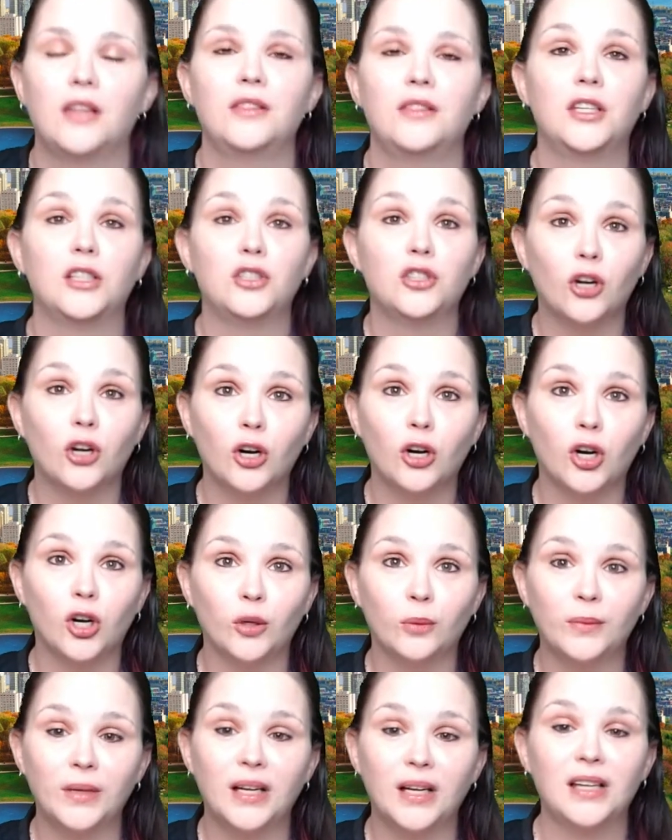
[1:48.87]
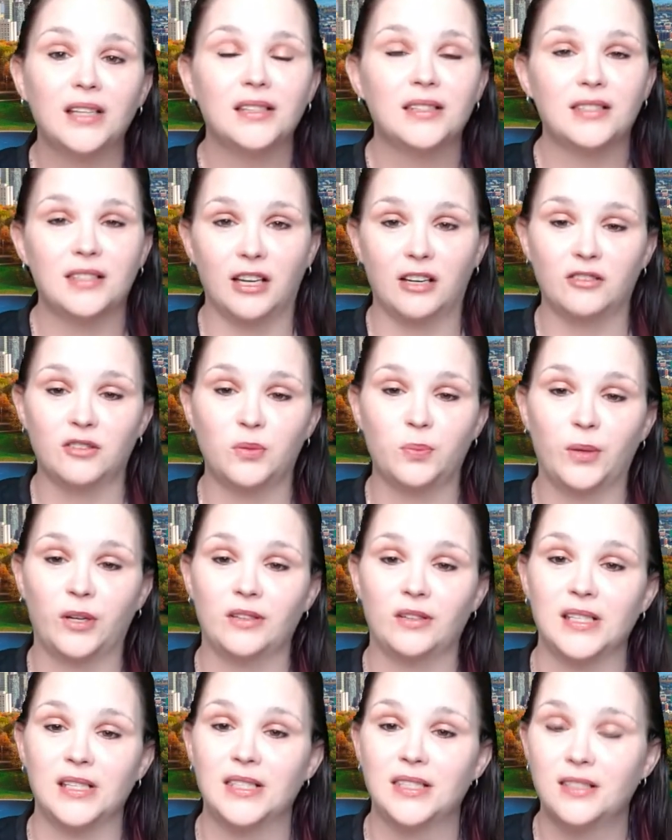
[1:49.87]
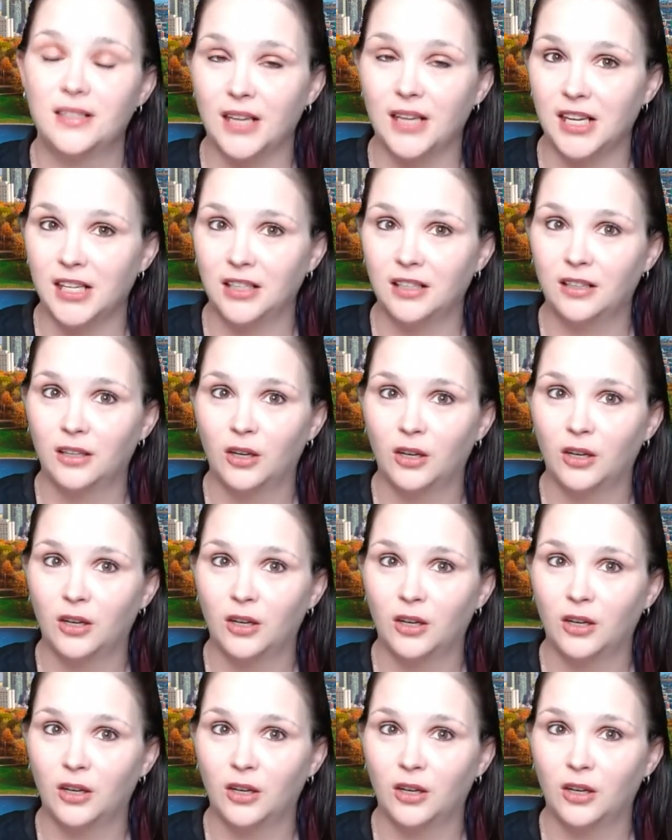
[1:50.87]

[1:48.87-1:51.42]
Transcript: The term Salisbury steak